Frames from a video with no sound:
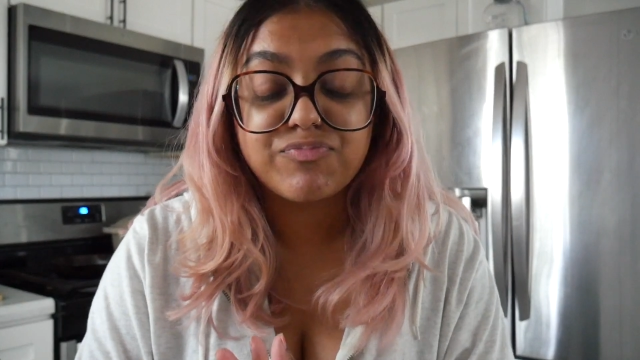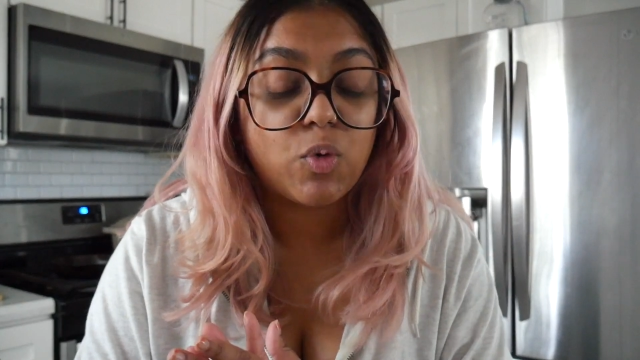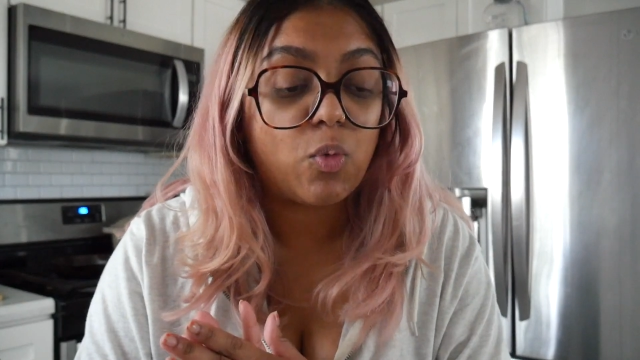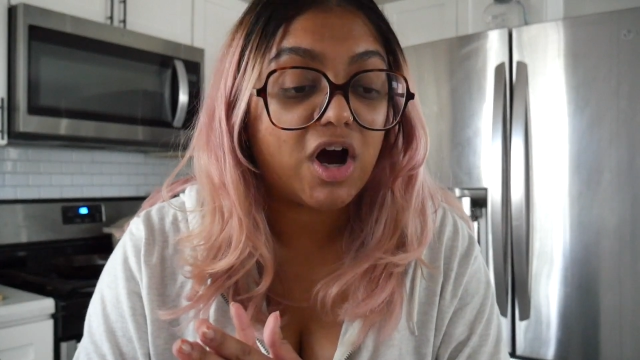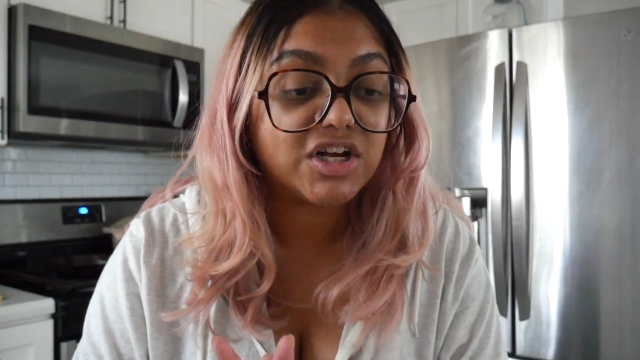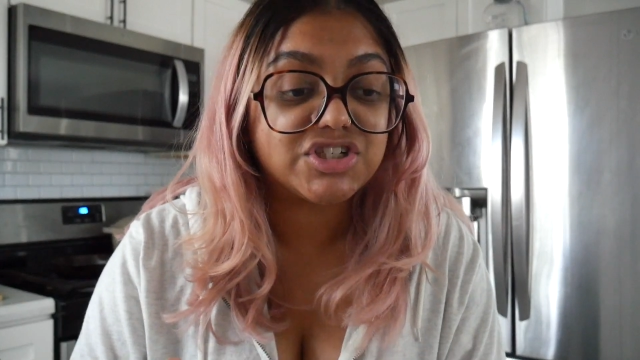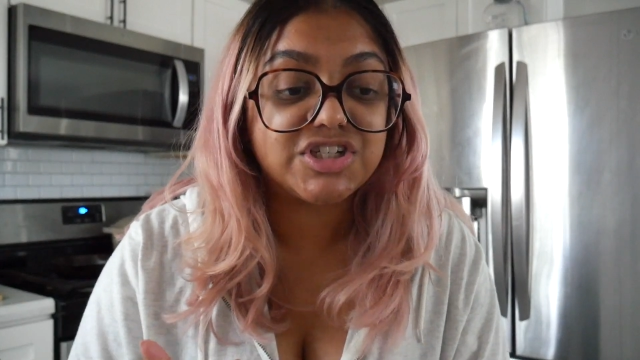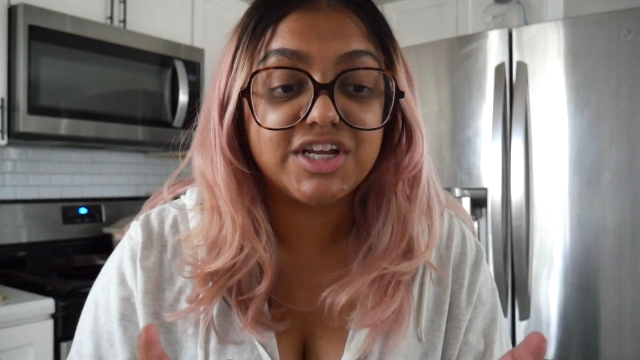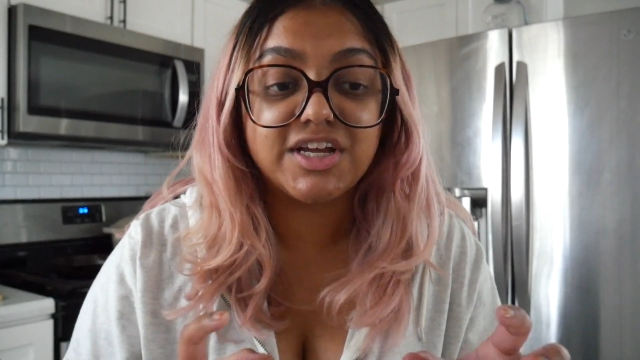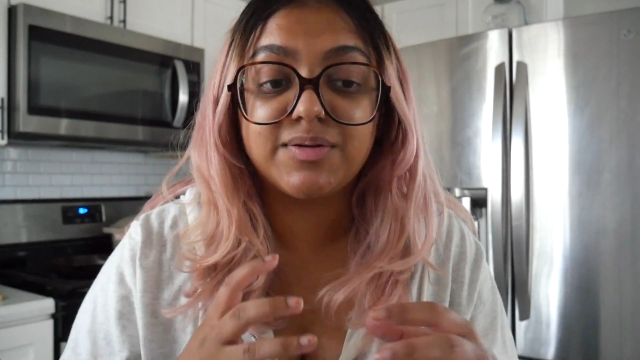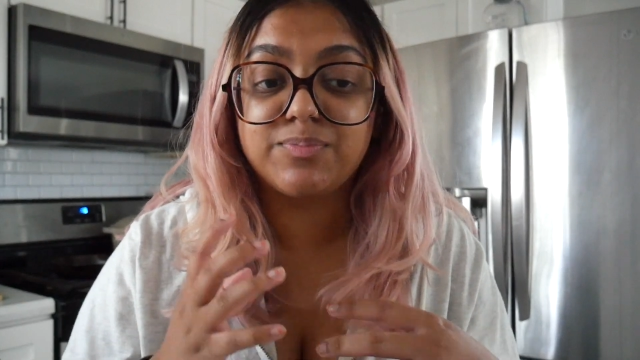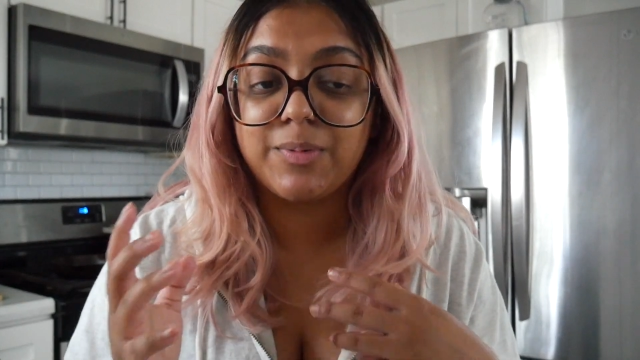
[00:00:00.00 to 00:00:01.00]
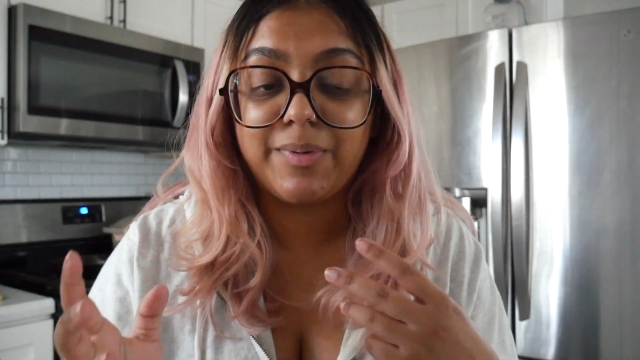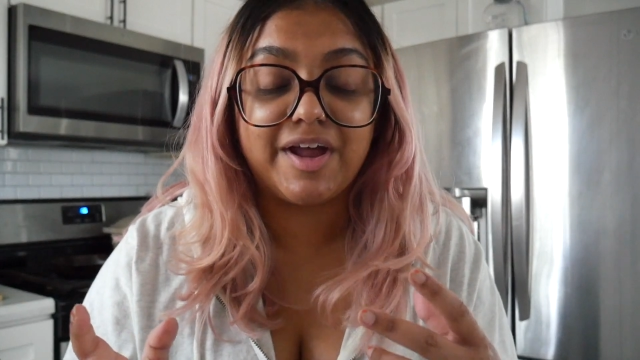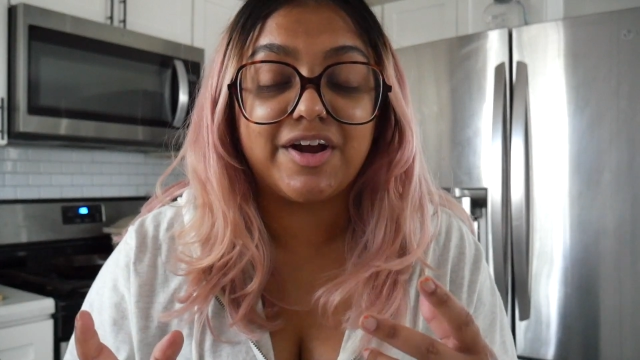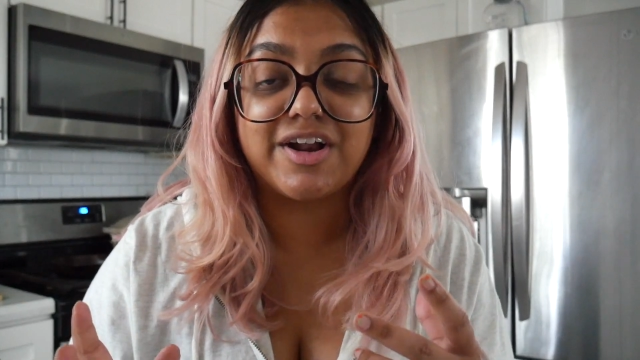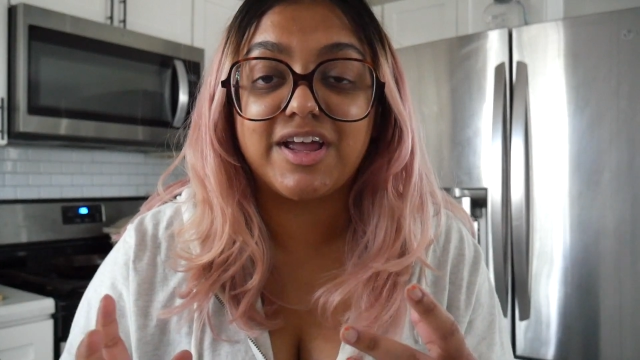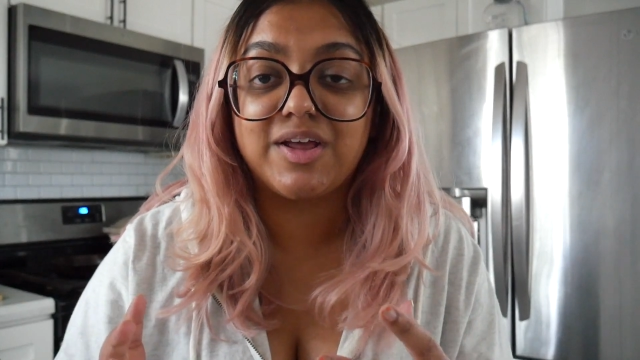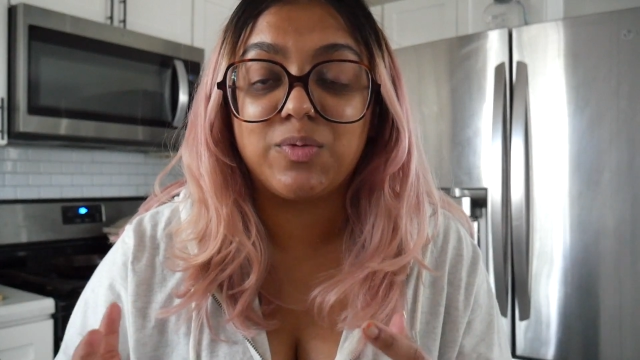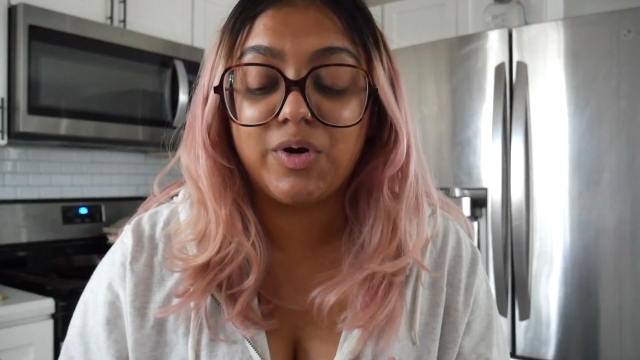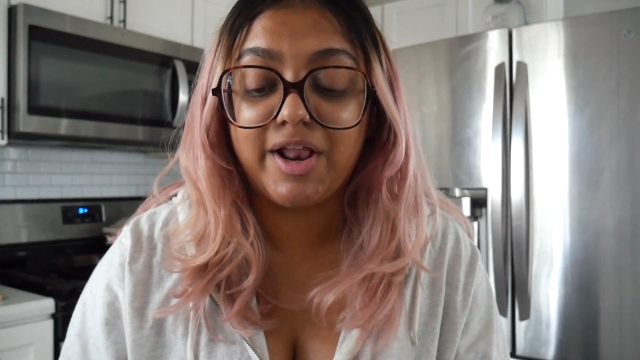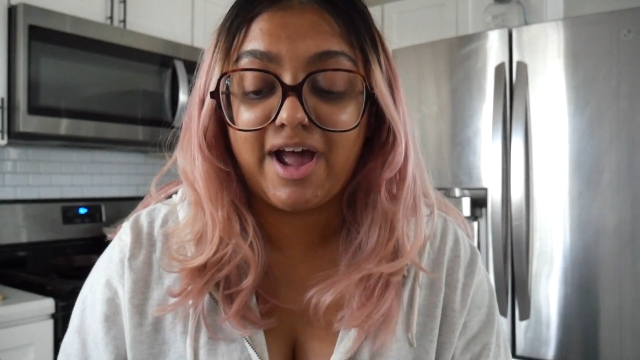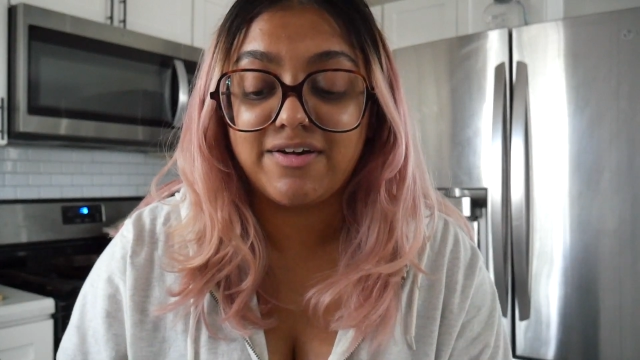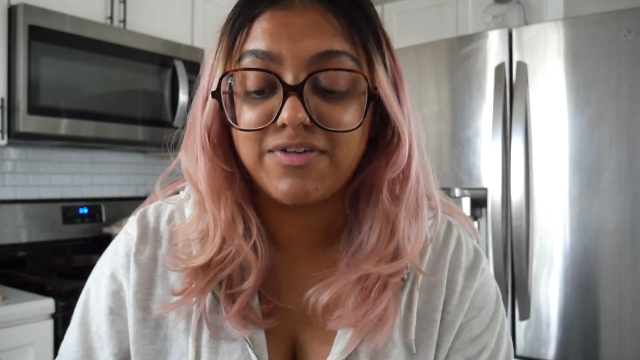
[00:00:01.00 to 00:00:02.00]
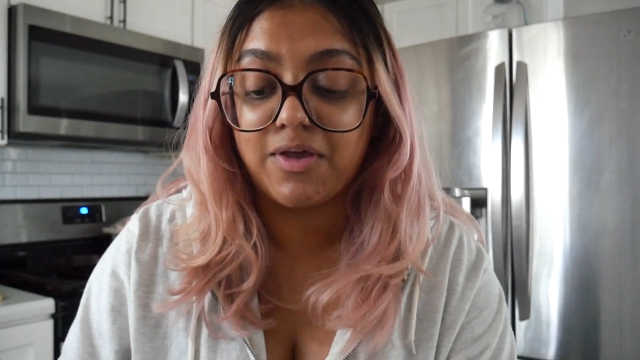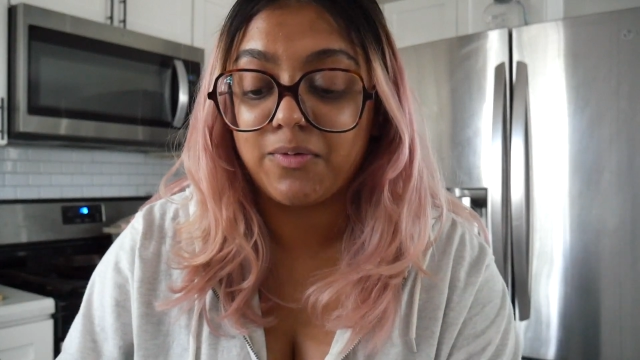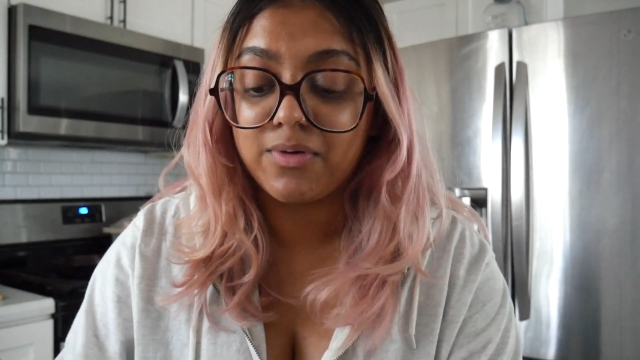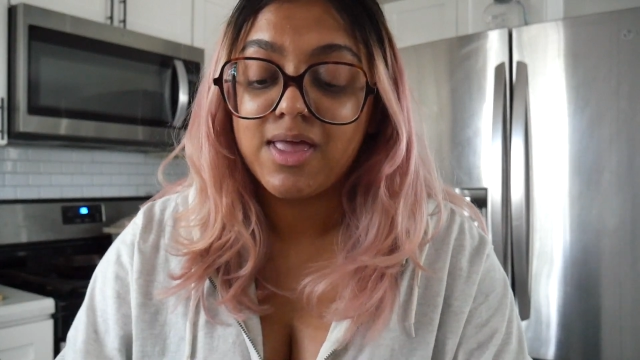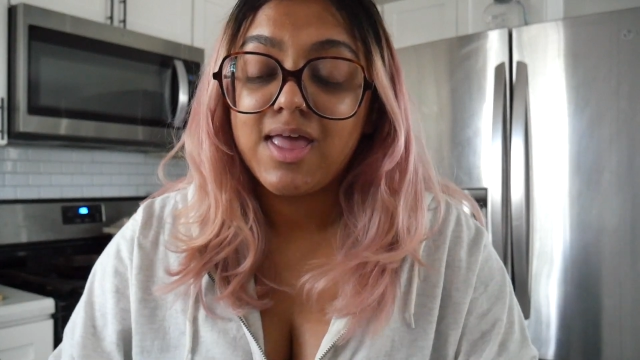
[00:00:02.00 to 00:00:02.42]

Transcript: washed it, prepared it, and what have you.